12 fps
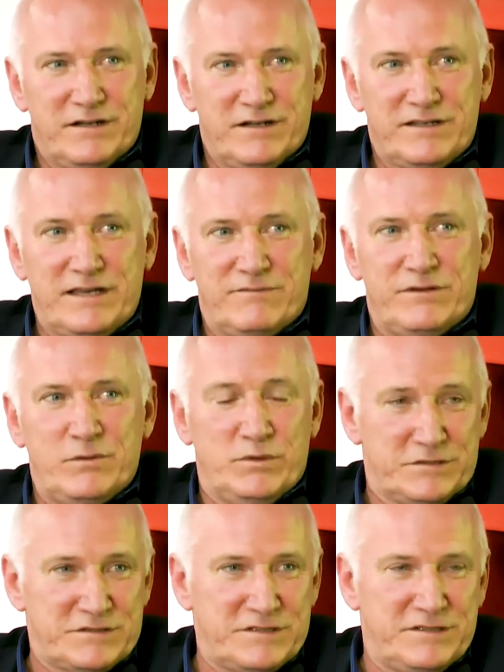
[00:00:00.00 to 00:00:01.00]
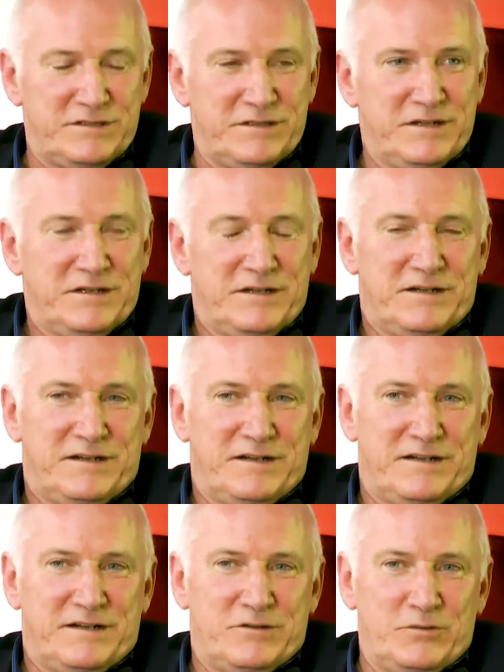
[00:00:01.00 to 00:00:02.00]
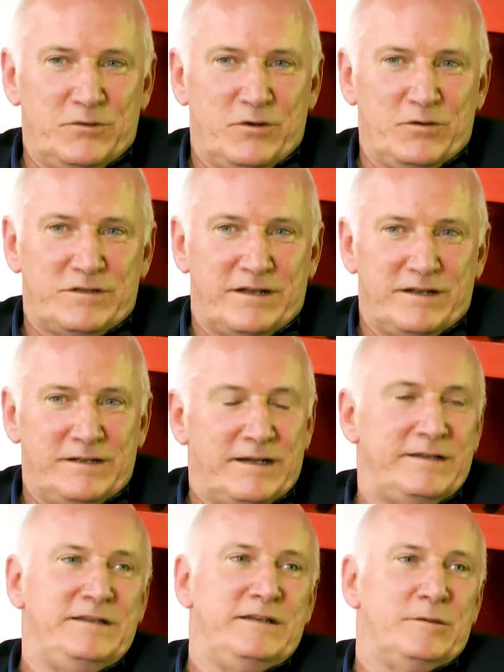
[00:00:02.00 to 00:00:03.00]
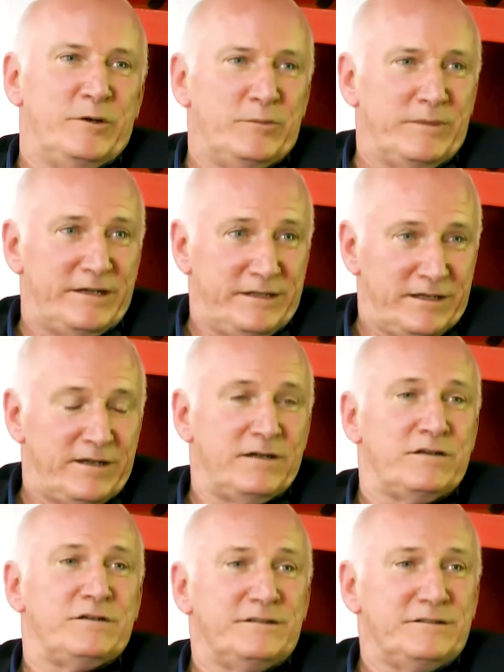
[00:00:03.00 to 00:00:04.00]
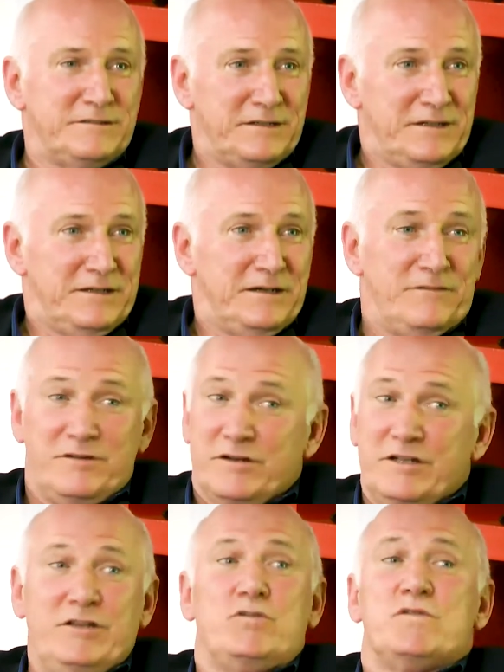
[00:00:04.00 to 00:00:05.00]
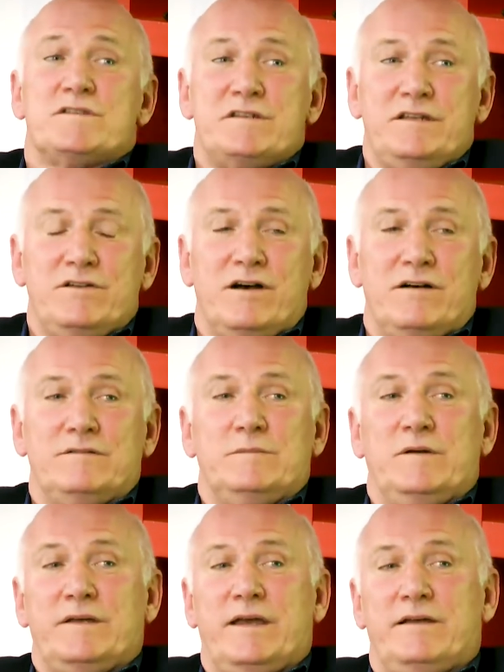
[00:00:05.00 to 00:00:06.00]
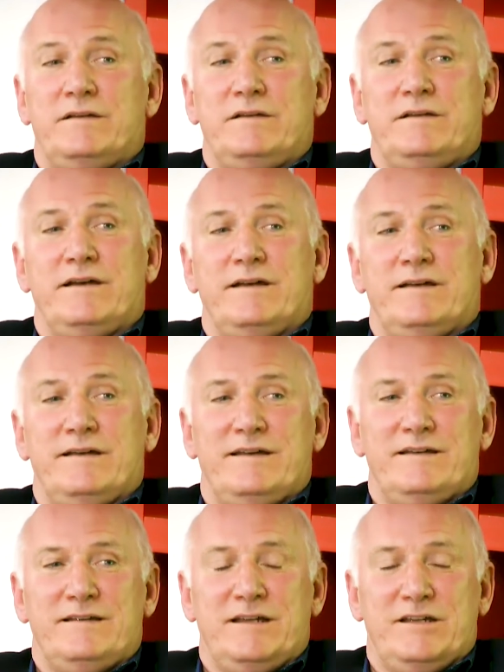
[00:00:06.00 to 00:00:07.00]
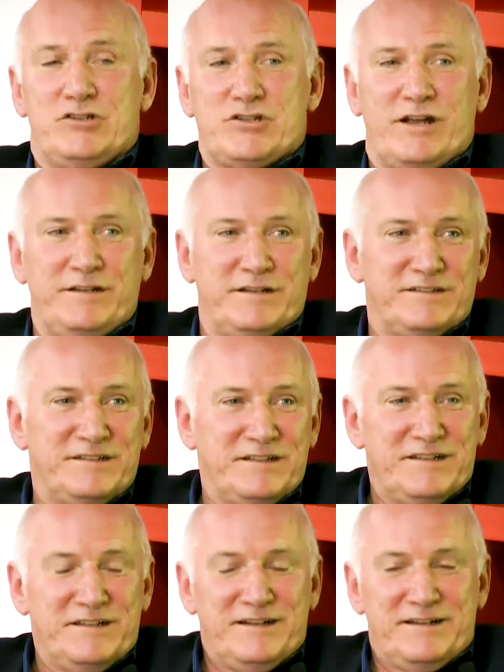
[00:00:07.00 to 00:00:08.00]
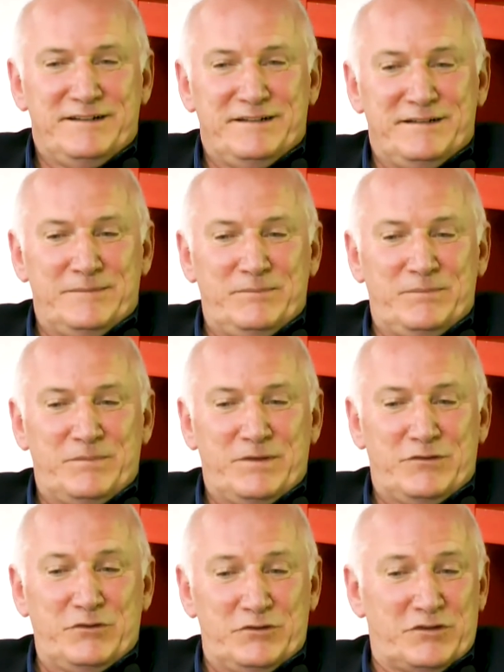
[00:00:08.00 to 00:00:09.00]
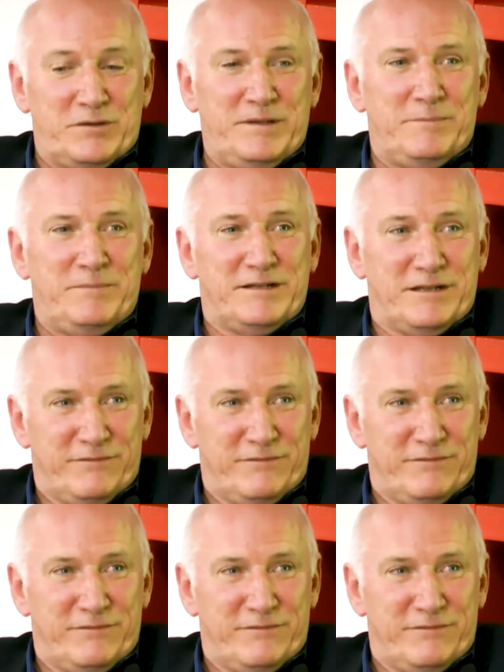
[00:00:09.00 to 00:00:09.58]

Kevin Wilson, who wrote An Idea About My Dead Uncle, a very interesting novel about Canada and China. So it's going to be a big event. I believe I